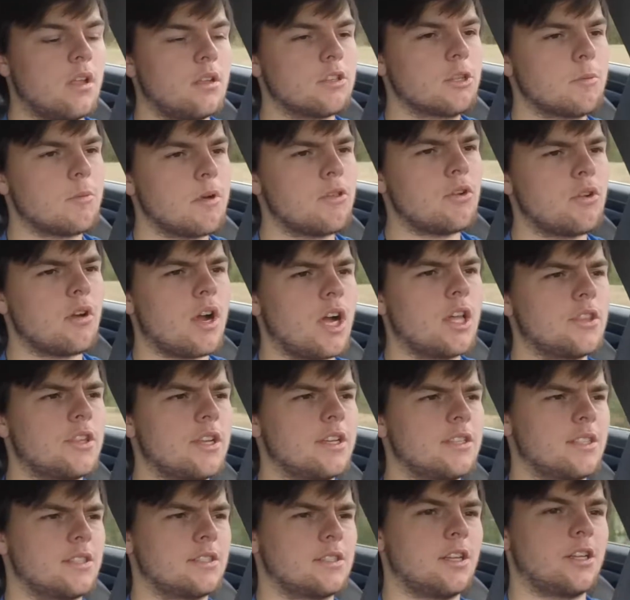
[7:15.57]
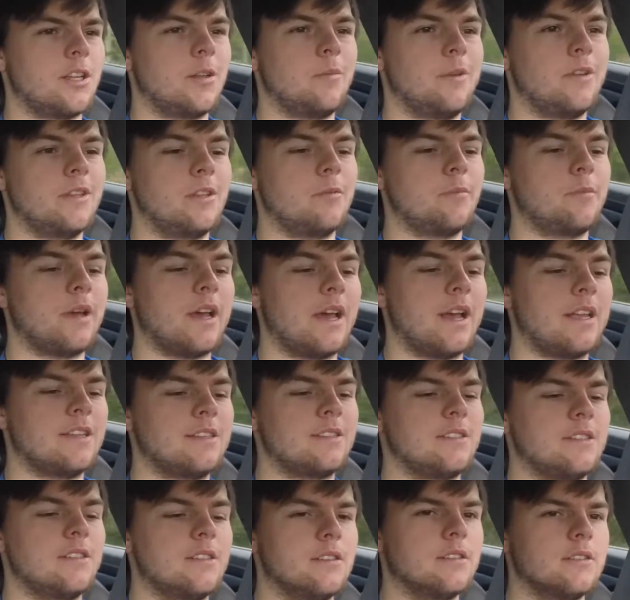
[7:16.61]
Some other odd things it's done to me in the
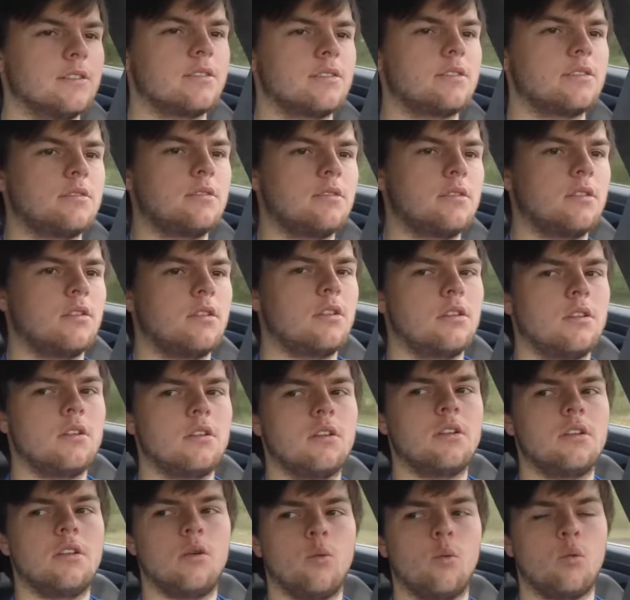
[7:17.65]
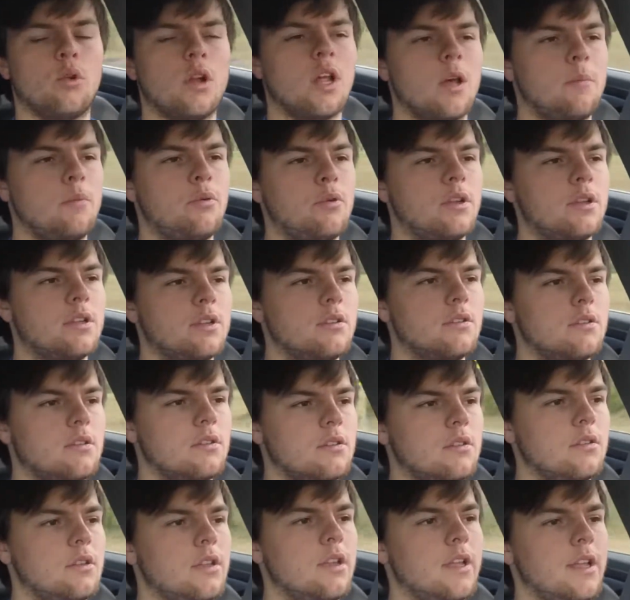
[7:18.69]
past is when I put it
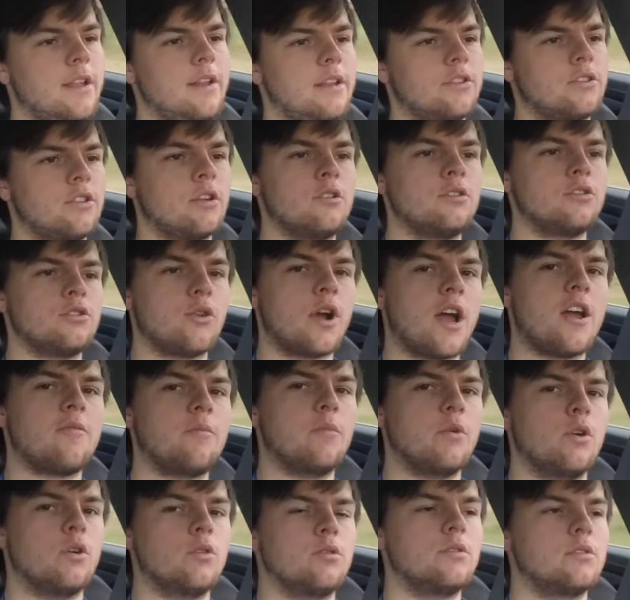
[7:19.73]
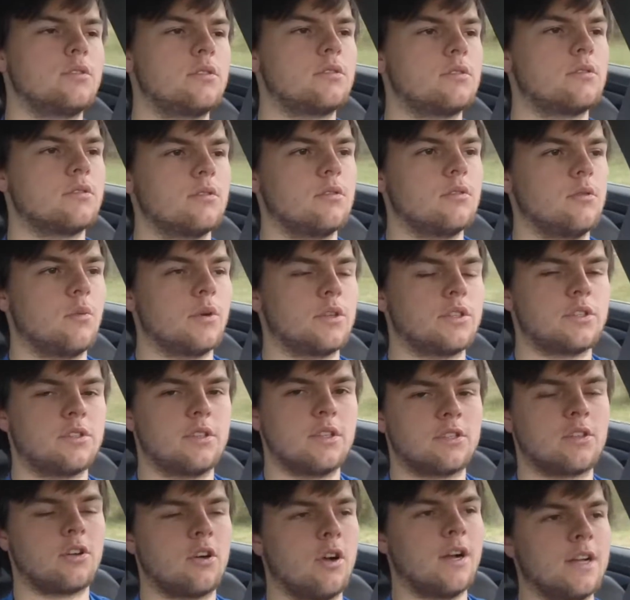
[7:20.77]
into certain drive modes, which
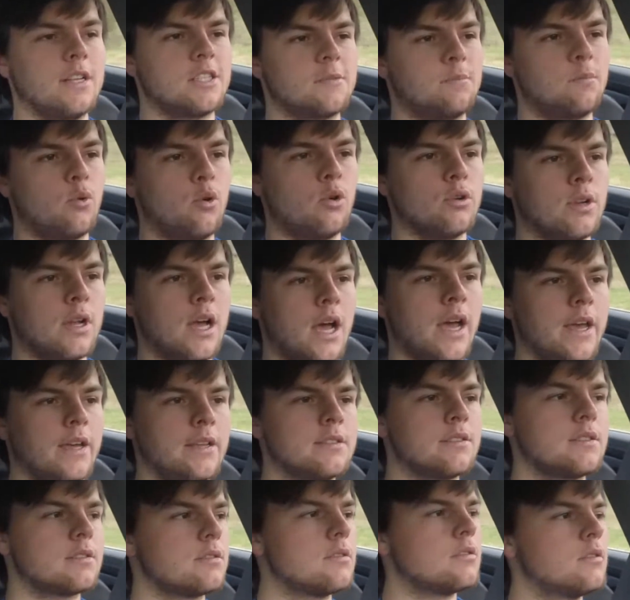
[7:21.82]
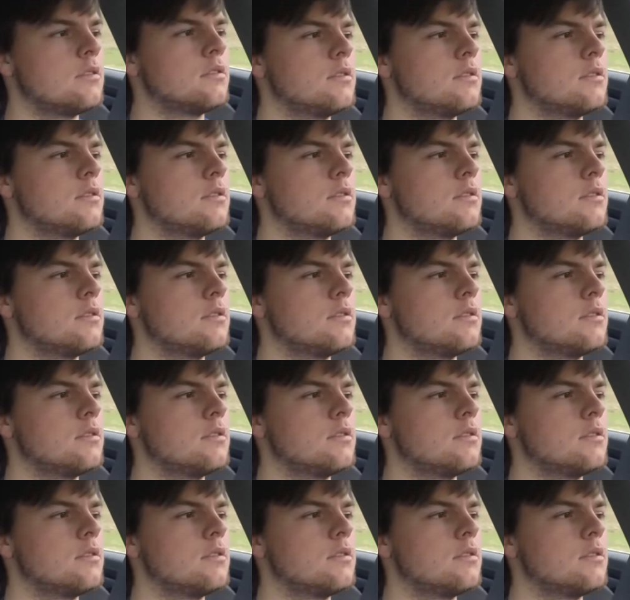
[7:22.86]
this car has Sport and Ice,